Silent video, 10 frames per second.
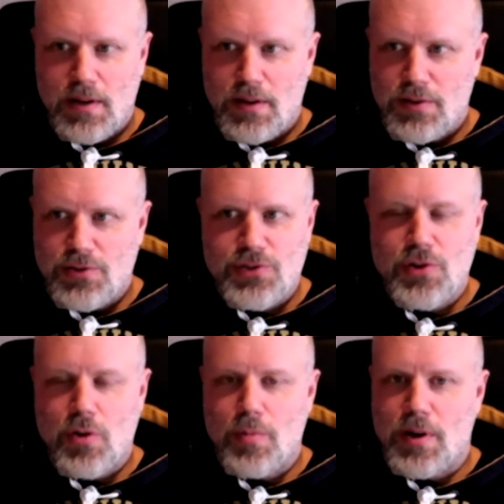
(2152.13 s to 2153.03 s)

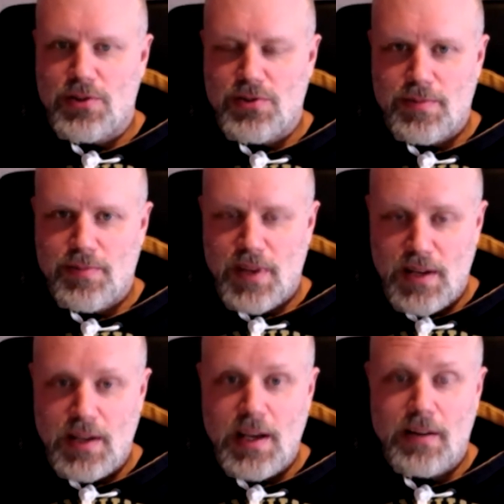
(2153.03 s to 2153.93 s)
so much
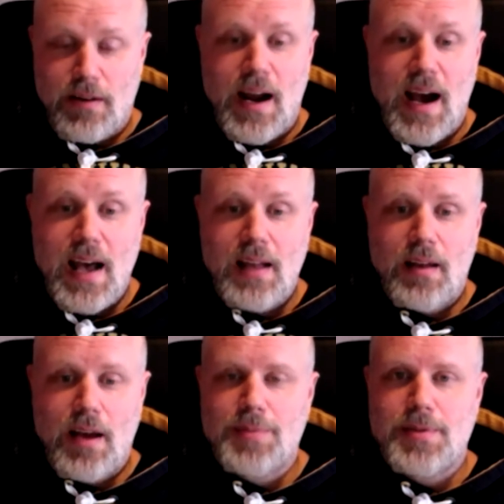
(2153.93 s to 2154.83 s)
and yet are highly
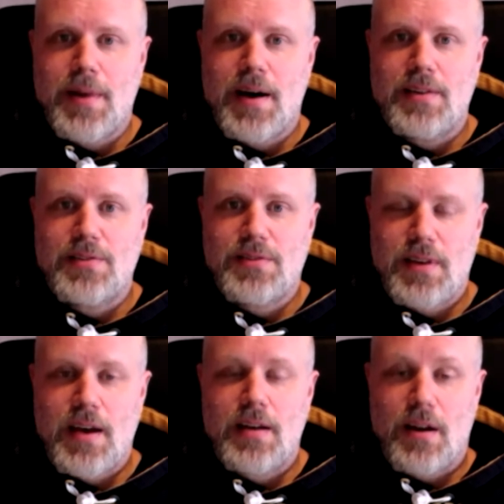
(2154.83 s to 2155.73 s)
optimized
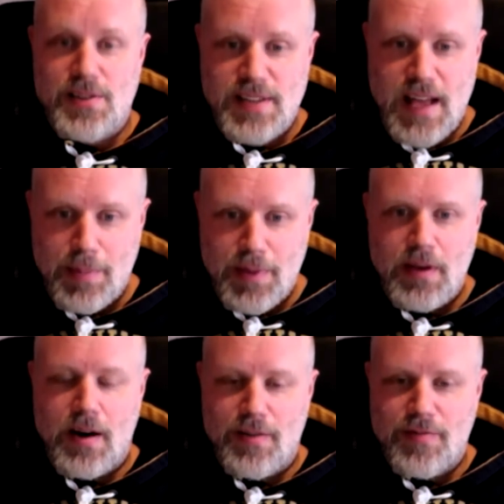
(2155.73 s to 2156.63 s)
and are snappy,
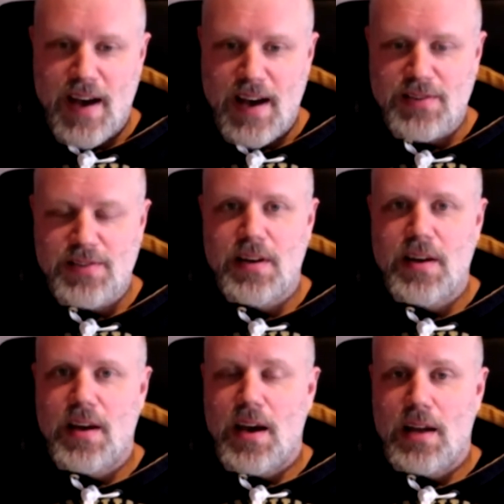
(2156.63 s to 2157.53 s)
are fast,
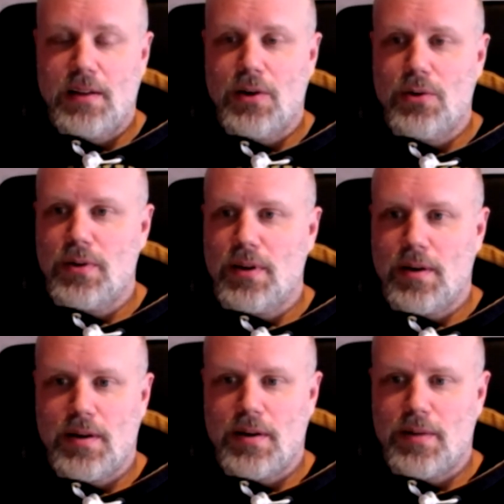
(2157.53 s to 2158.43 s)
and load.
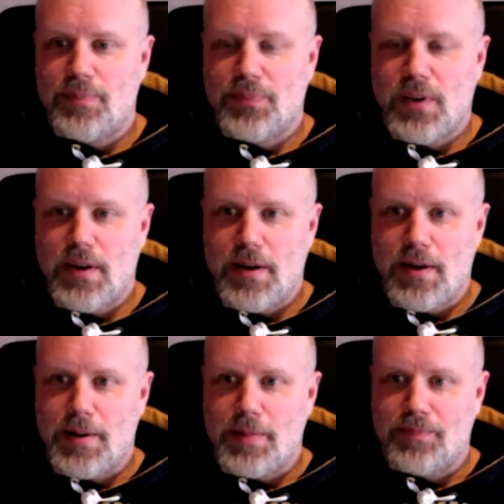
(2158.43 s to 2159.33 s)

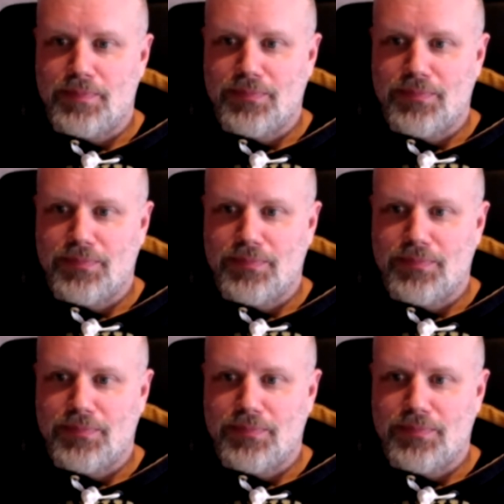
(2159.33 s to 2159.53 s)
I'm